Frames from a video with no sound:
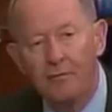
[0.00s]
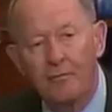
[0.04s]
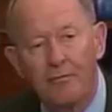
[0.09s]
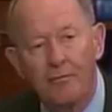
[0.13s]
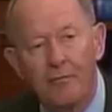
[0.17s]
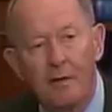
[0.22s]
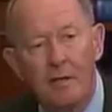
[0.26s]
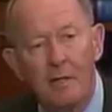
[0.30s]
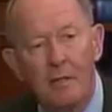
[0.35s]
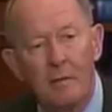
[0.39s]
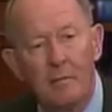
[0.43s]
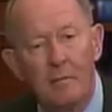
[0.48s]

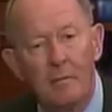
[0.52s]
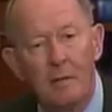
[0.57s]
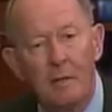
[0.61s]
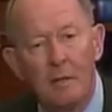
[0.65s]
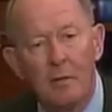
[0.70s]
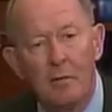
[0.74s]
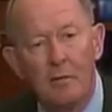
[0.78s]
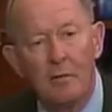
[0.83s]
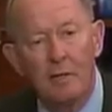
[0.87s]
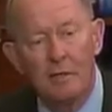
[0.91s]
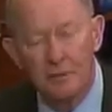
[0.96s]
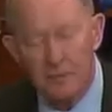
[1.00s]
Freedom
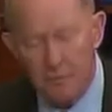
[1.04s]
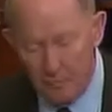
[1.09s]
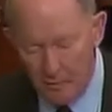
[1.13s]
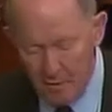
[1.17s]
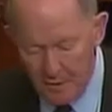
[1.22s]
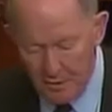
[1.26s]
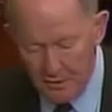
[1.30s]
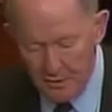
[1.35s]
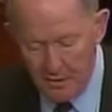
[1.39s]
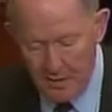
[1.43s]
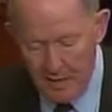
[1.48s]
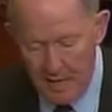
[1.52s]

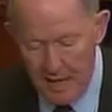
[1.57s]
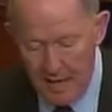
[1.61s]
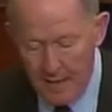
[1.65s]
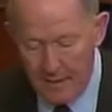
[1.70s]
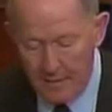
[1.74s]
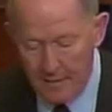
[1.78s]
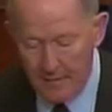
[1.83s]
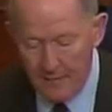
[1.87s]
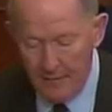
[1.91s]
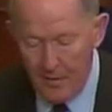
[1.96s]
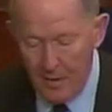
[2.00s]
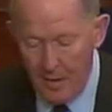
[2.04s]
Restoration
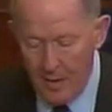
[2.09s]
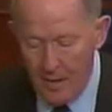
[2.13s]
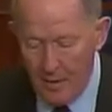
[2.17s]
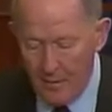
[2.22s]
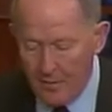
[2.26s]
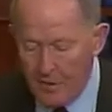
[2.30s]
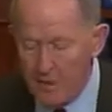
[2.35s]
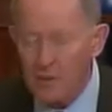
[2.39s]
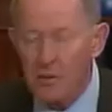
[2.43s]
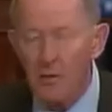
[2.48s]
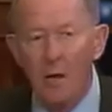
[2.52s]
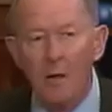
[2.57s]
Act.
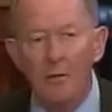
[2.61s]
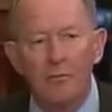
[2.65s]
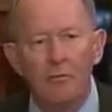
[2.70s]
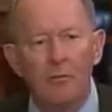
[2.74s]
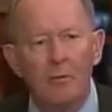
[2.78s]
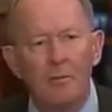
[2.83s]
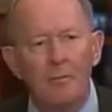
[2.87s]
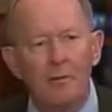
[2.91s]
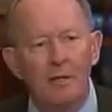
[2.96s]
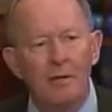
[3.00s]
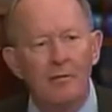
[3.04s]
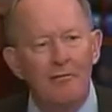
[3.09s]
This ought to
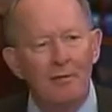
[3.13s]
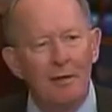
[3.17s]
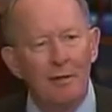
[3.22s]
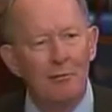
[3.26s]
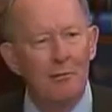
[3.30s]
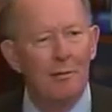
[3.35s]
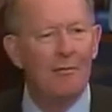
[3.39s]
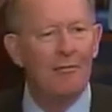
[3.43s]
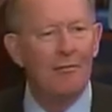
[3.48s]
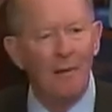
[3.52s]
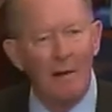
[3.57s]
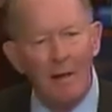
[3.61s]
have been a
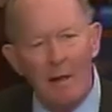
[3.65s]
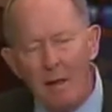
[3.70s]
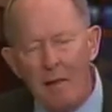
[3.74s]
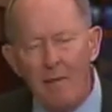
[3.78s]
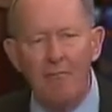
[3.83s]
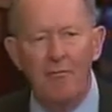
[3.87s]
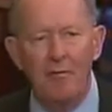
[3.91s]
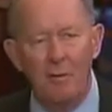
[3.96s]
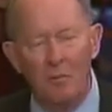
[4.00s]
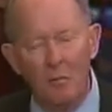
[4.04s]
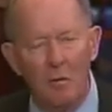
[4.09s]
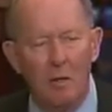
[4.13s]
victory for
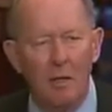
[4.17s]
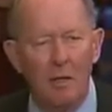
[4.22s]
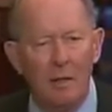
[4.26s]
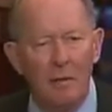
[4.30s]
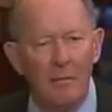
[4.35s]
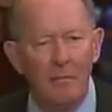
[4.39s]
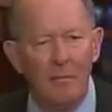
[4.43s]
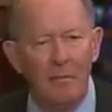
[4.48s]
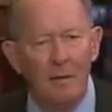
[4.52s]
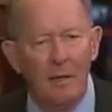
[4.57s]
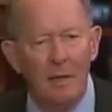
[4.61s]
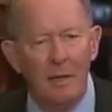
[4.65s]
everyone,
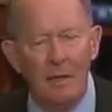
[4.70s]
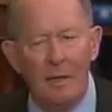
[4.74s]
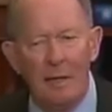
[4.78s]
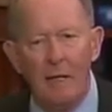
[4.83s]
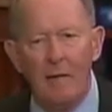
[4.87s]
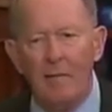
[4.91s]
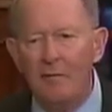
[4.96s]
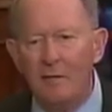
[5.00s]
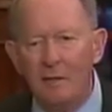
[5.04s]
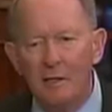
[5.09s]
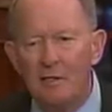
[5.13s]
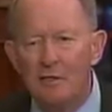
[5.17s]

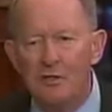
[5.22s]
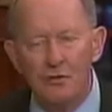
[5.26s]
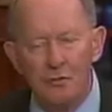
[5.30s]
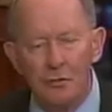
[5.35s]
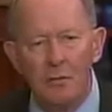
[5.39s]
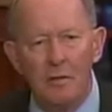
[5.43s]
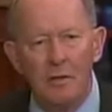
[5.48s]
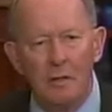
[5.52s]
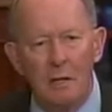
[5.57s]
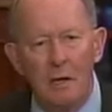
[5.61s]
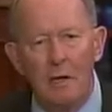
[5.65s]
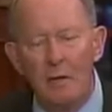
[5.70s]
if it is
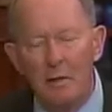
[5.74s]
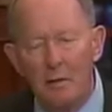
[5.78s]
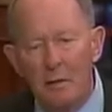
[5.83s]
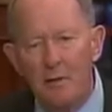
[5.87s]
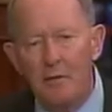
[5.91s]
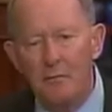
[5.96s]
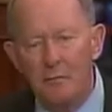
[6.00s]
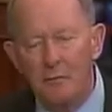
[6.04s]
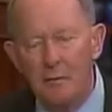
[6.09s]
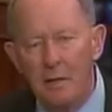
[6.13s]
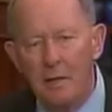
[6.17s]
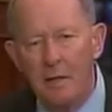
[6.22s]
true in our
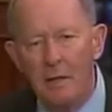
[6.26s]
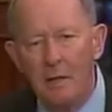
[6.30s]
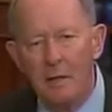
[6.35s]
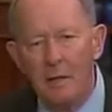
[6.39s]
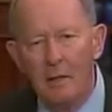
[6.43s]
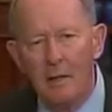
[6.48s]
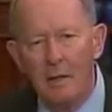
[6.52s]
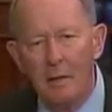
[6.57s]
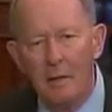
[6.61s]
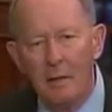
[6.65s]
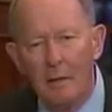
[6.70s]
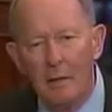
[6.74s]
country
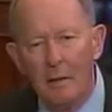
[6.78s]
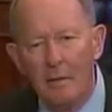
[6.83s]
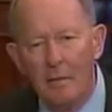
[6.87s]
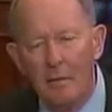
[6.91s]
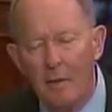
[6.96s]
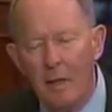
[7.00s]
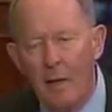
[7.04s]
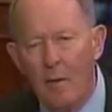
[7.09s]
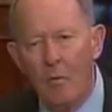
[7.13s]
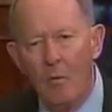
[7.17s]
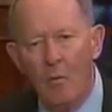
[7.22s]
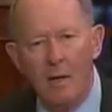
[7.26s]

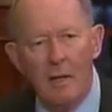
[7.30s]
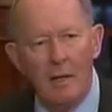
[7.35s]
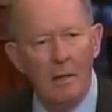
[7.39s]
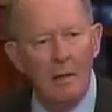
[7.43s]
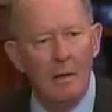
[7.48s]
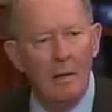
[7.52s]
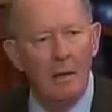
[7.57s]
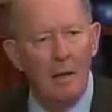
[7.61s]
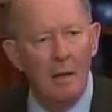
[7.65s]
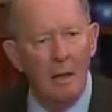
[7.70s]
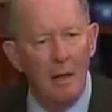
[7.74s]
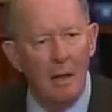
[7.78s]
that
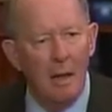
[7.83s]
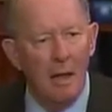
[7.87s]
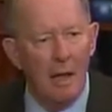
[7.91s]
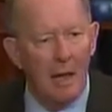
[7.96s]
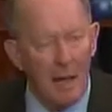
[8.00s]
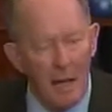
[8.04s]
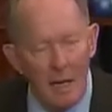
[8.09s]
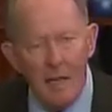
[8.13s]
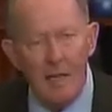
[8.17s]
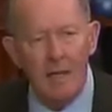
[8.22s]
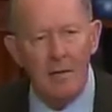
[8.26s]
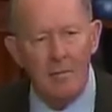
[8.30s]
when
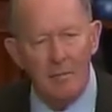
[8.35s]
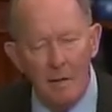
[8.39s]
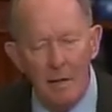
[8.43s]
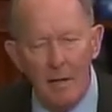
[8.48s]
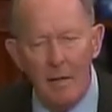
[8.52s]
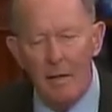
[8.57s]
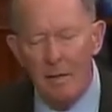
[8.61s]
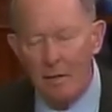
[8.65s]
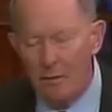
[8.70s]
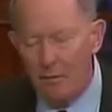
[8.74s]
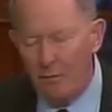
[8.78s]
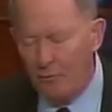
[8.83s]
any
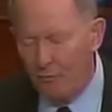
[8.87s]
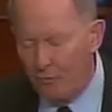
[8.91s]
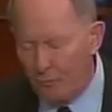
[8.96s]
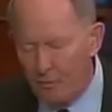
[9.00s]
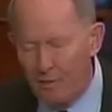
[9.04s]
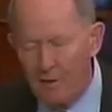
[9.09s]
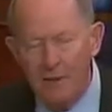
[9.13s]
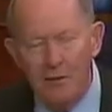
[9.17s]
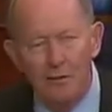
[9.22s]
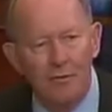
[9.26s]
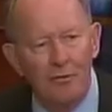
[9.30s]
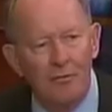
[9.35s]
American's
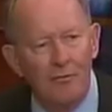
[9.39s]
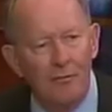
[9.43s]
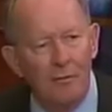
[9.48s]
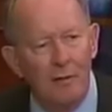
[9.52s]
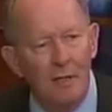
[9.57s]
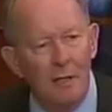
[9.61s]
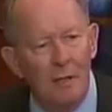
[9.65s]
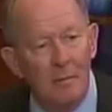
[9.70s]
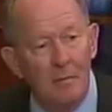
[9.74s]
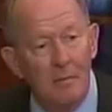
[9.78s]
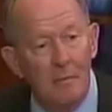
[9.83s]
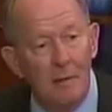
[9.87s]
religious
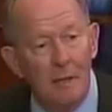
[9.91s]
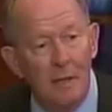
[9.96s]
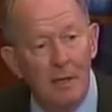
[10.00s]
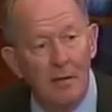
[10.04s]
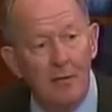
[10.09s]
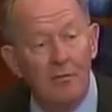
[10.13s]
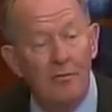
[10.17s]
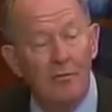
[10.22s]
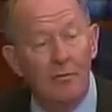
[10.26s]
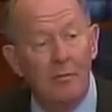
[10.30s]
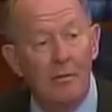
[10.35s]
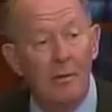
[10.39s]
freedom
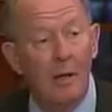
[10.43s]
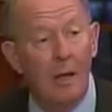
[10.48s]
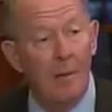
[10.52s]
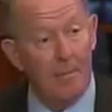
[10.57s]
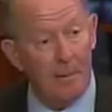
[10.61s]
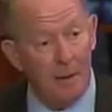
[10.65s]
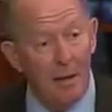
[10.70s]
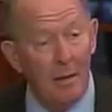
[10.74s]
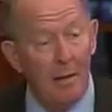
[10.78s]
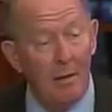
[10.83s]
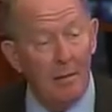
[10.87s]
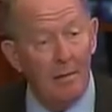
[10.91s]
is
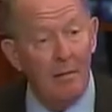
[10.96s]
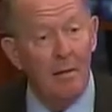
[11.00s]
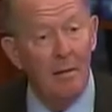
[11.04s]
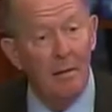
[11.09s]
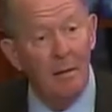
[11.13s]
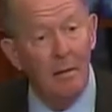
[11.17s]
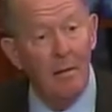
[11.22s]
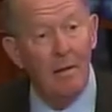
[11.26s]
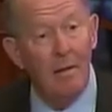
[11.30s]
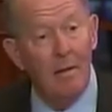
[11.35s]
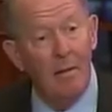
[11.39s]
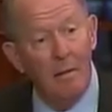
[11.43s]
upheld,
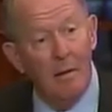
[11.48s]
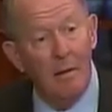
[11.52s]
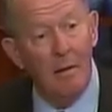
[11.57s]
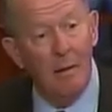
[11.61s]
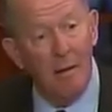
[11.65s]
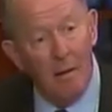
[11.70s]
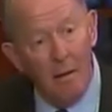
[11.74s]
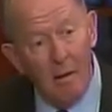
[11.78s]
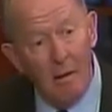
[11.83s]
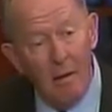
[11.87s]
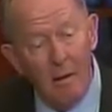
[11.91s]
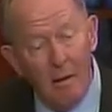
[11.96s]

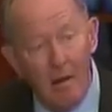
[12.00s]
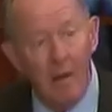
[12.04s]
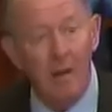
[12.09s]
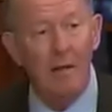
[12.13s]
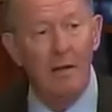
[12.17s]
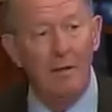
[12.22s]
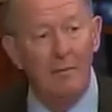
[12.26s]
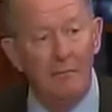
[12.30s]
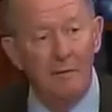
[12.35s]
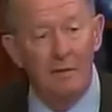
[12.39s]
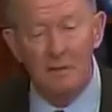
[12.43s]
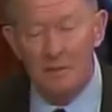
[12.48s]

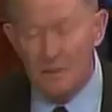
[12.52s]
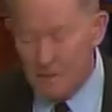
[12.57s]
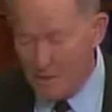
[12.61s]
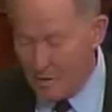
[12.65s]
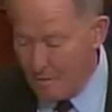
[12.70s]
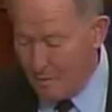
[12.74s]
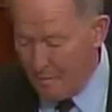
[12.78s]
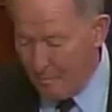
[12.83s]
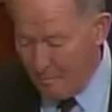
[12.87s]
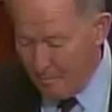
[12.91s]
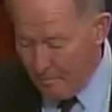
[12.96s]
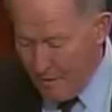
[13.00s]
all of us
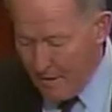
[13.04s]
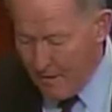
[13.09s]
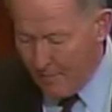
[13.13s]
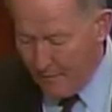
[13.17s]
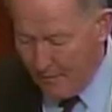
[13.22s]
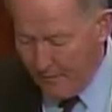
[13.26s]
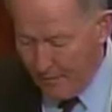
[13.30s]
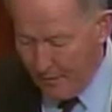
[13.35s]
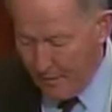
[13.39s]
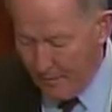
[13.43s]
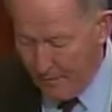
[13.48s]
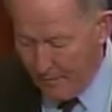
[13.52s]

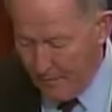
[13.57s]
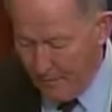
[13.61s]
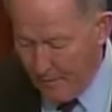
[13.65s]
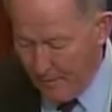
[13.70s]
benefit.